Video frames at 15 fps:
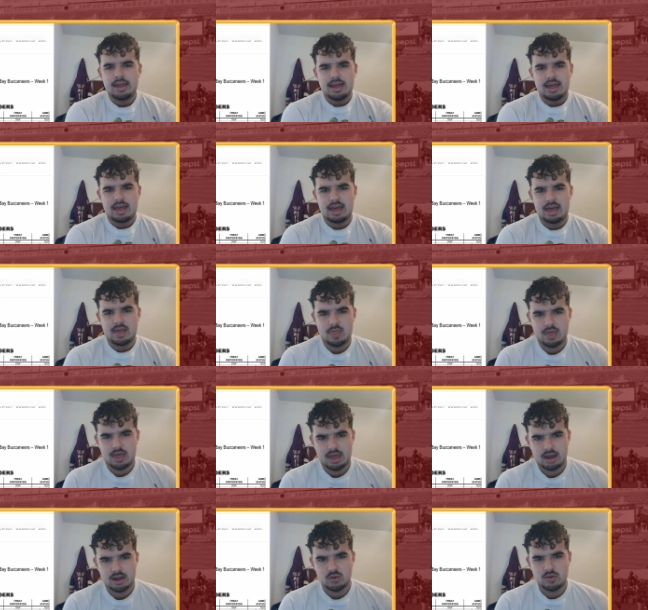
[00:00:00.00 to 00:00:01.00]
And
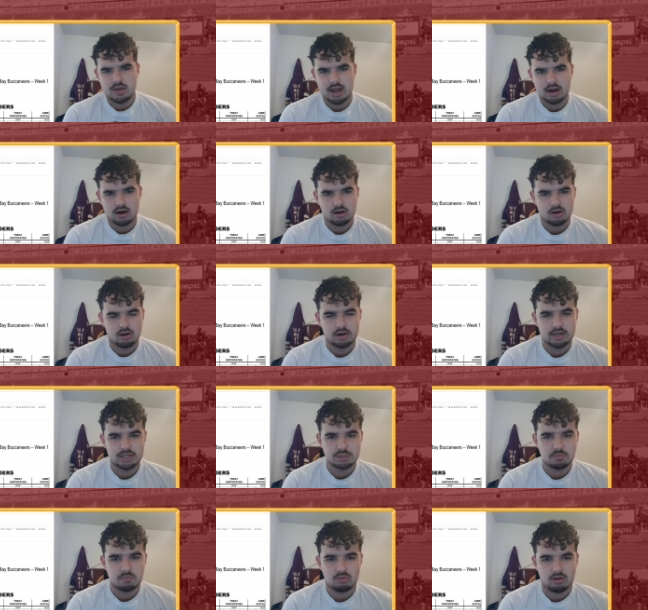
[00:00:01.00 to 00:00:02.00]
then you got
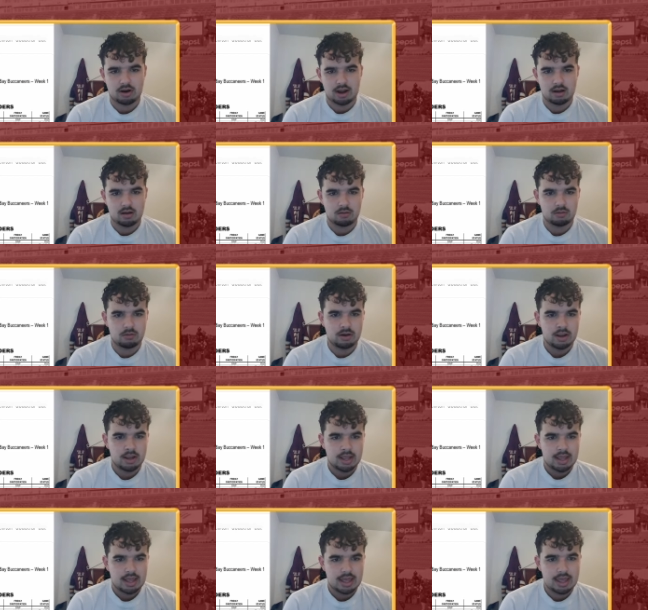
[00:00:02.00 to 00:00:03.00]
Ernest Brown,
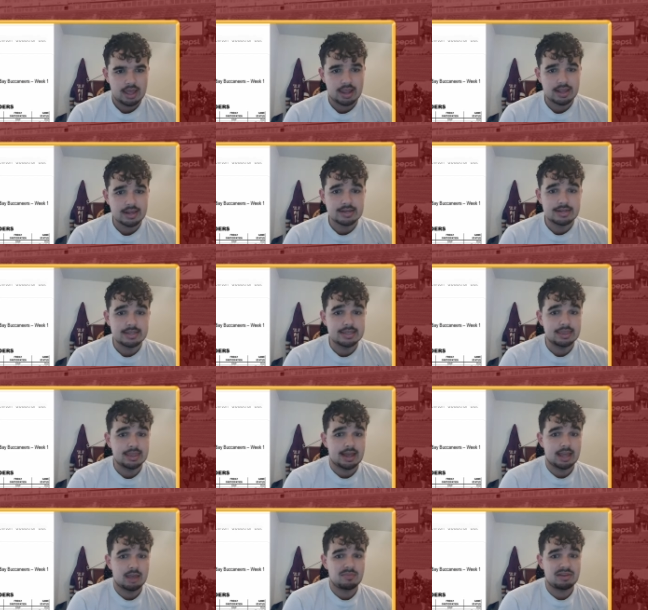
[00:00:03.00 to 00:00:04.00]
a D
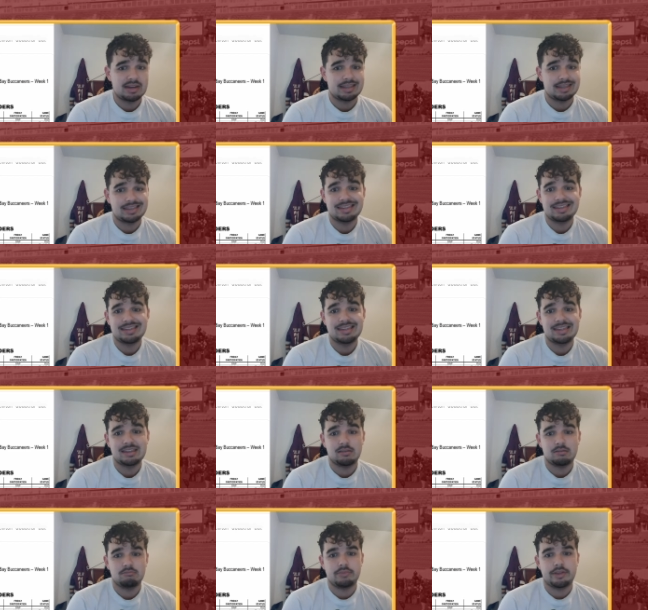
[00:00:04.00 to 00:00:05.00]
lineman. He
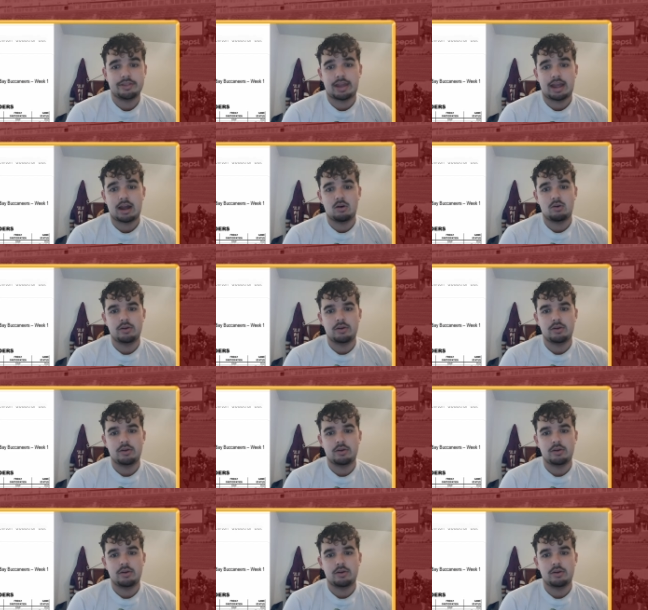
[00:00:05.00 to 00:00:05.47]
is out.